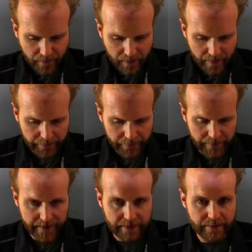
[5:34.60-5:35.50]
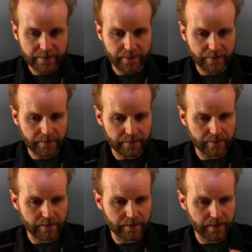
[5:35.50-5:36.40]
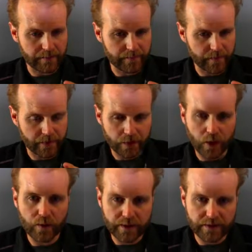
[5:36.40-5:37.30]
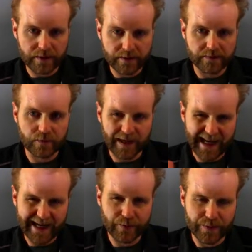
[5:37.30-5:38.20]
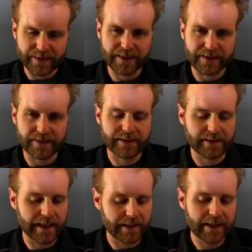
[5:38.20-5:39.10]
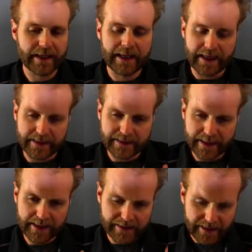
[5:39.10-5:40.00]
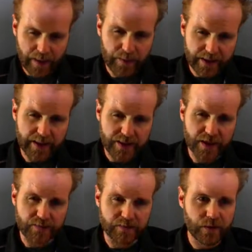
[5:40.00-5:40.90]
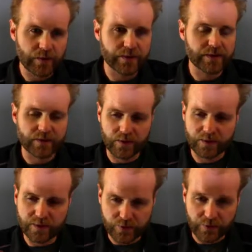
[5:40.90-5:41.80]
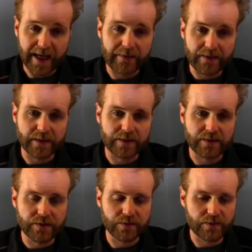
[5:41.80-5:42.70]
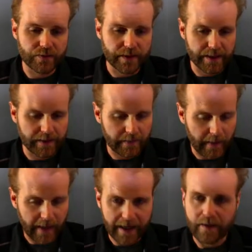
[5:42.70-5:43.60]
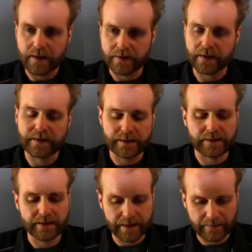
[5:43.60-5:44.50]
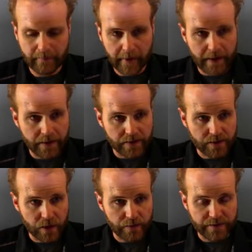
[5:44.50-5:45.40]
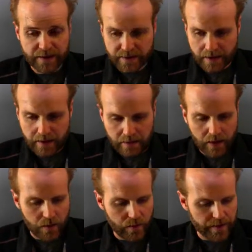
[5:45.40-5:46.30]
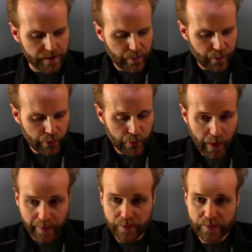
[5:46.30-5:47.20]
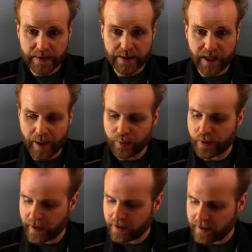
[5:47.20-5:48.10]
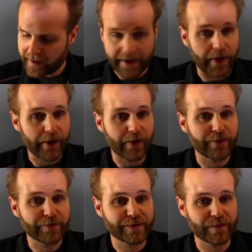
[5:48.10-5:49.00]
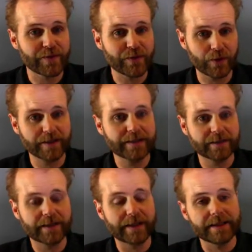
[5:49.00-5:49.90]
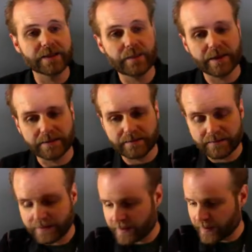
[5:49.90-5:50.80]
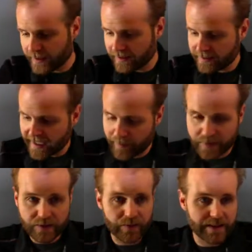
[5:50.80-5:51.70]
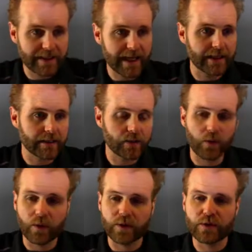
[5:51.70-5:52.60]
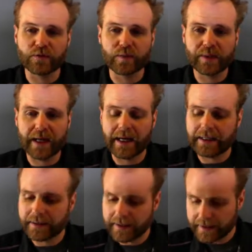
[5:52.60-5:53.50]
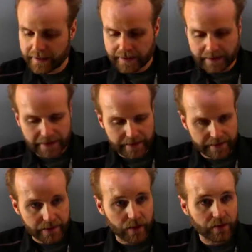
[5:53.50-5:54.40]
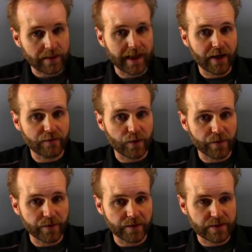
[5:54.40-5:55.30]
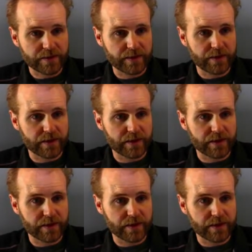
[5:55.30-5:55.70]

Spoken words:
they're in their very low conductive or high resistance state. And it takes the application of a voltage in order to drive it into a higher conducting state. So if it's stuck low, it's probably operator error of some sort. Okay, it's been damaged with static, or you've applied higher voltage